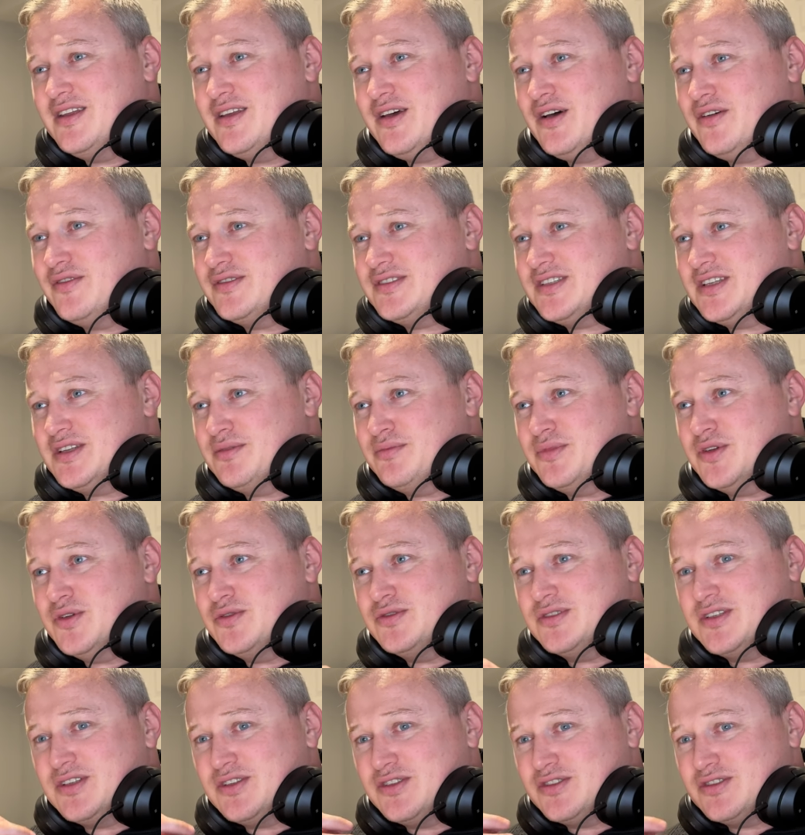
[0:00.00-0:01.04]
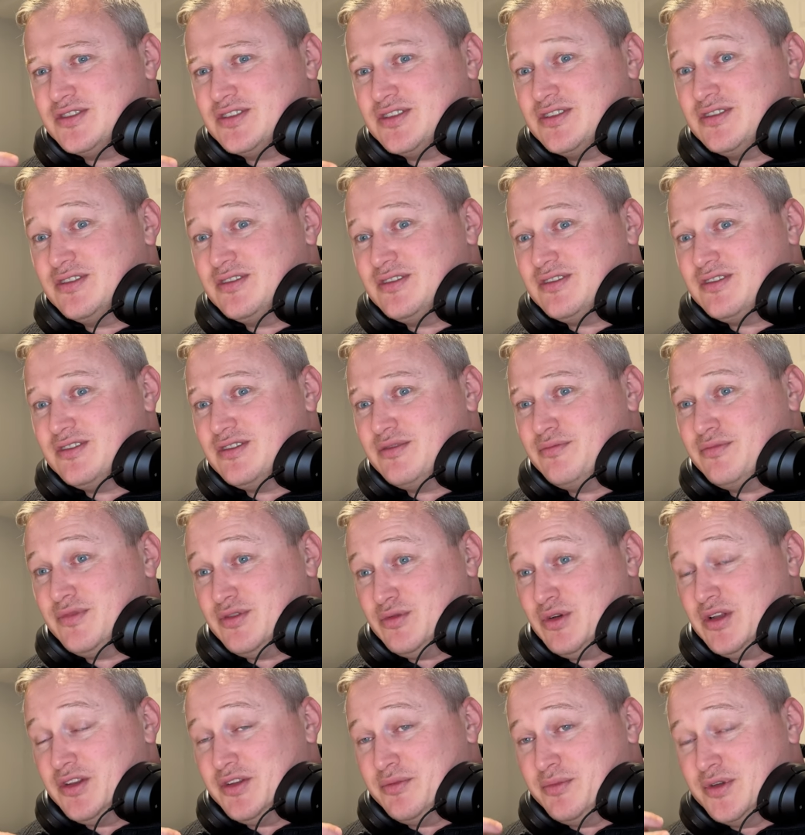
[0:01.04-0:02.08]
obviously the music in
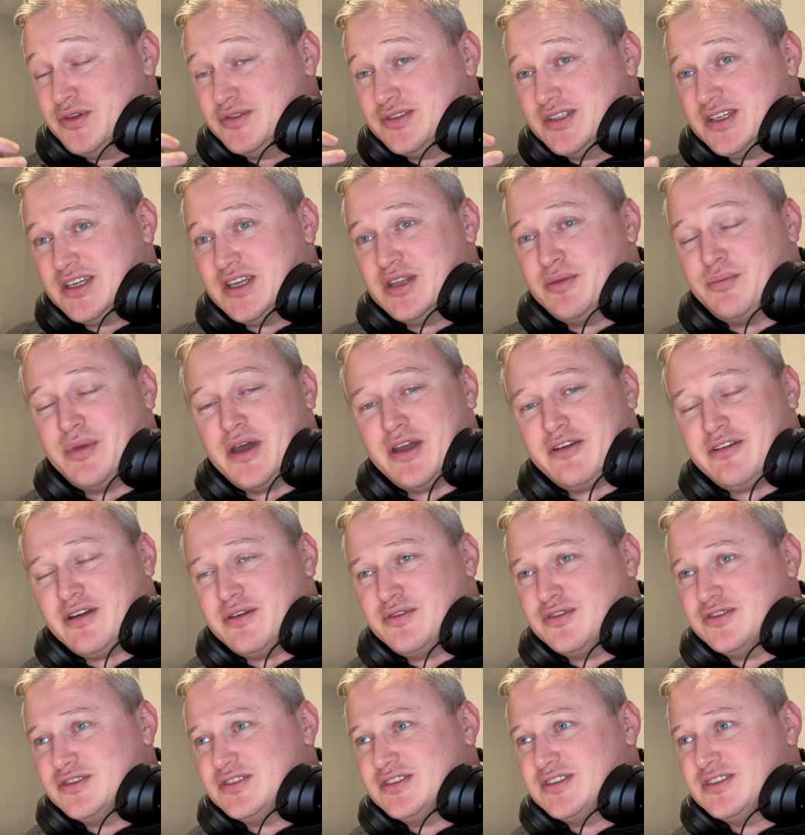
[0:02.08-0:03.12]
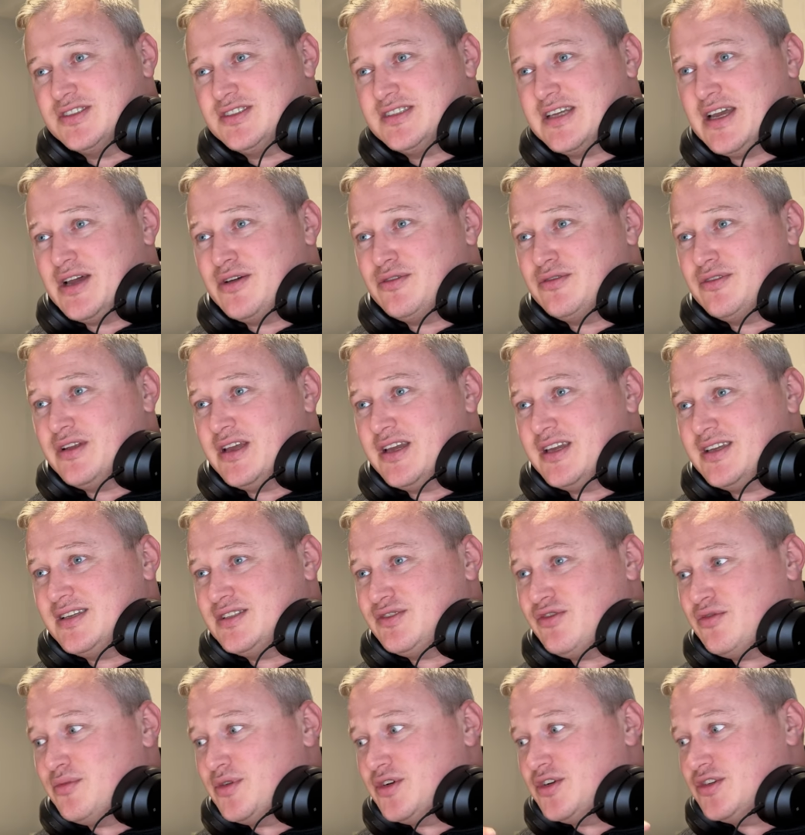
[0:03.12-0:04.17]
the background doesn't sound like it's
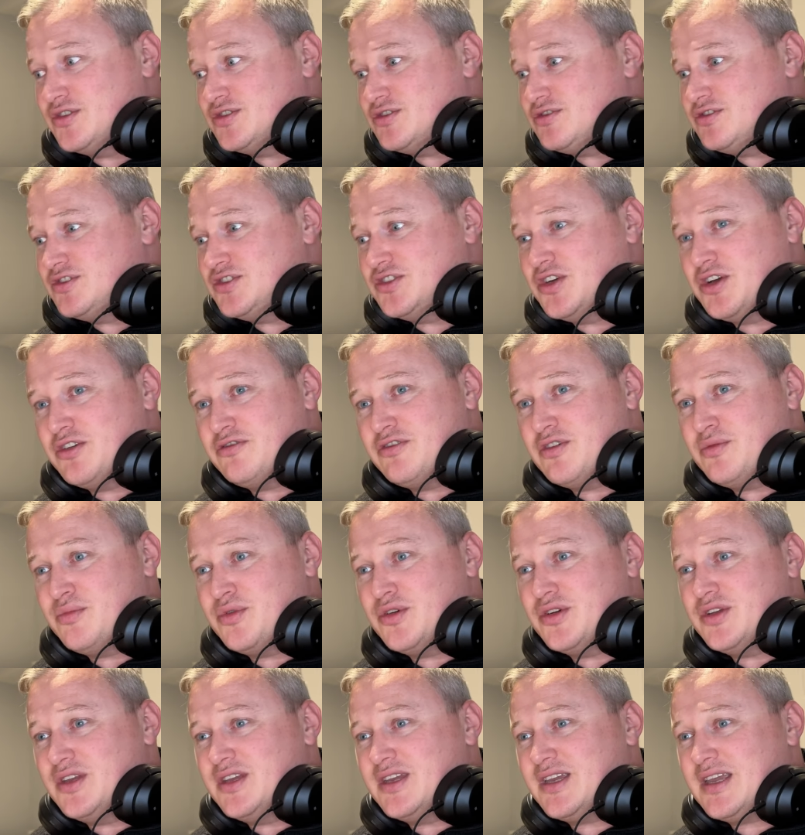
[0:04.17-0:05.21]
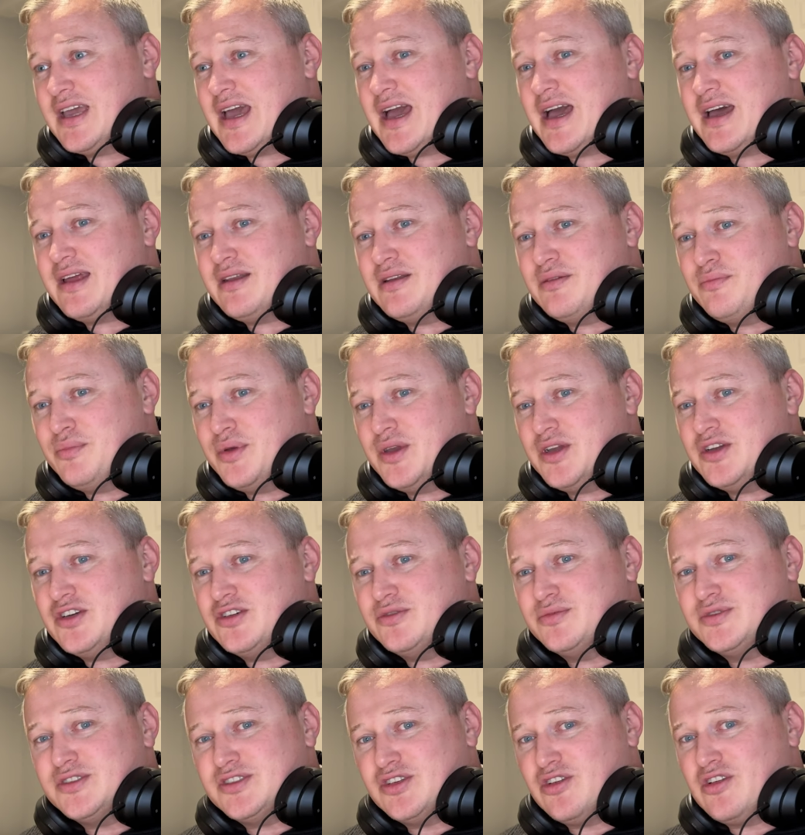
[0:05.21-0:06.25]
from a country genre, but you can pick
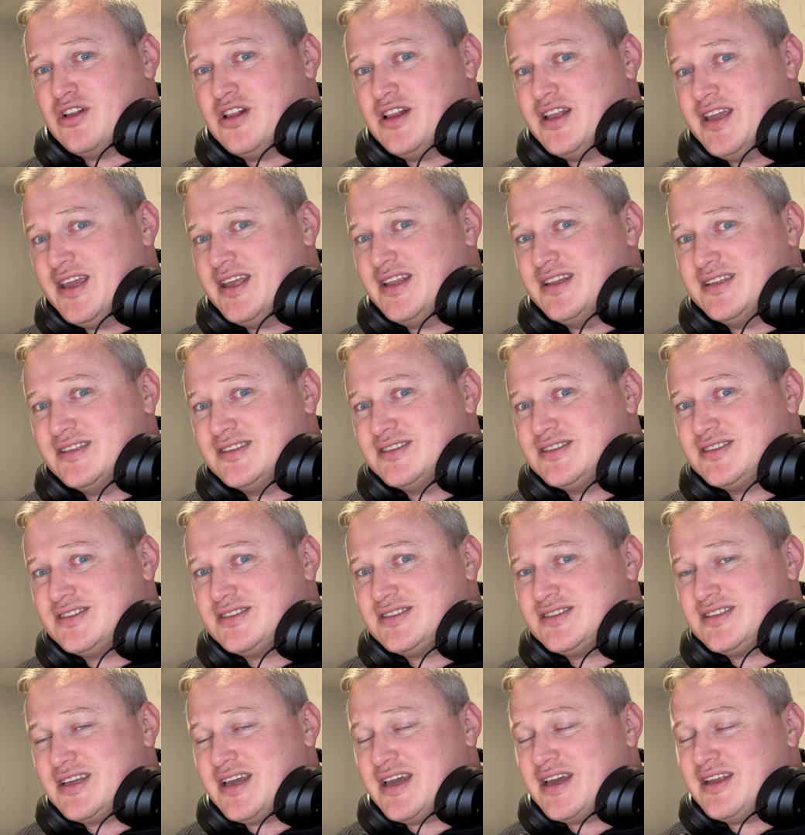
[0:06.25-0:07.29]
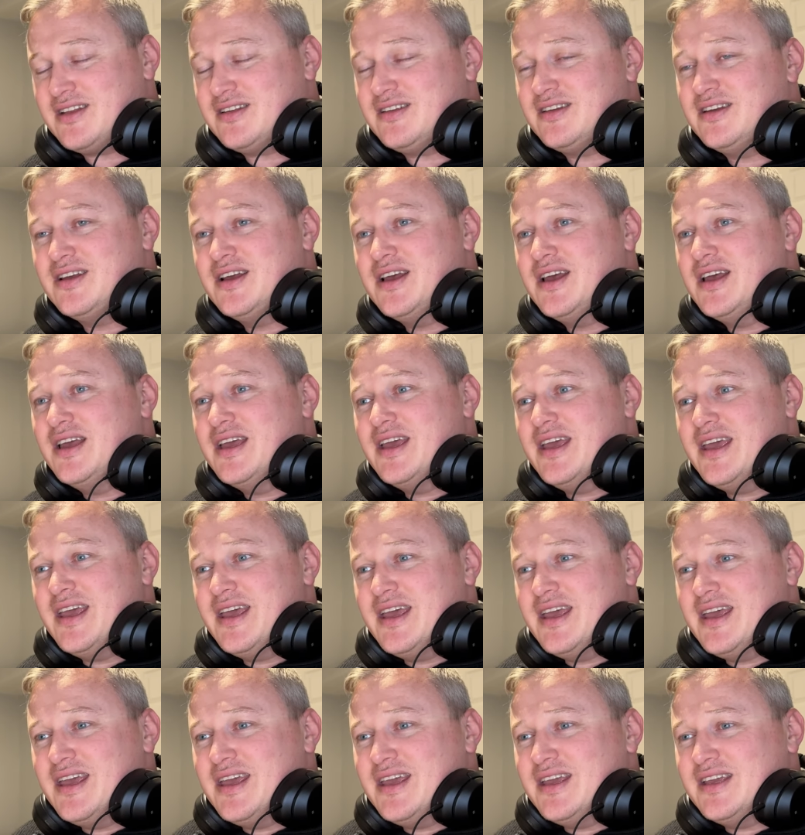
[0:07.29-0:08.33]
up subtle hints, and
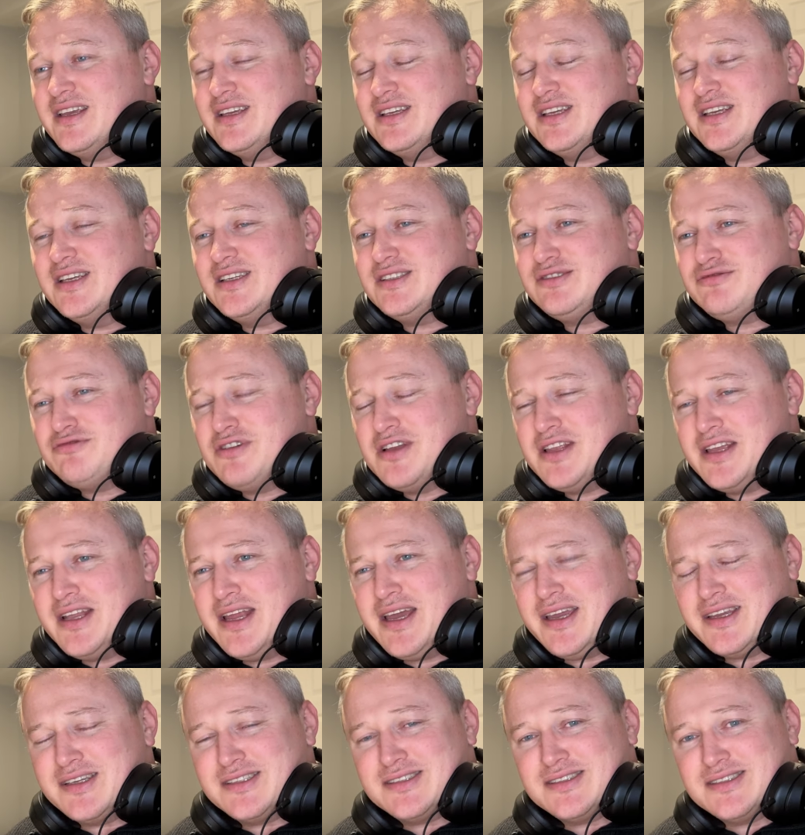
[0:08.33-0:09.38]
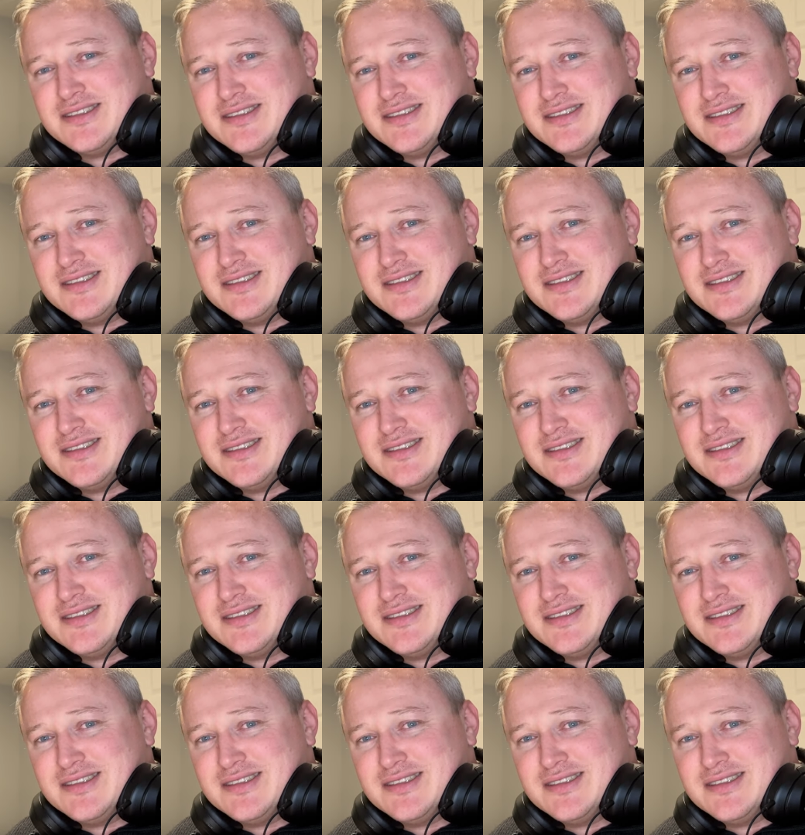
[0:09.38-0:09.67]
it's really nice,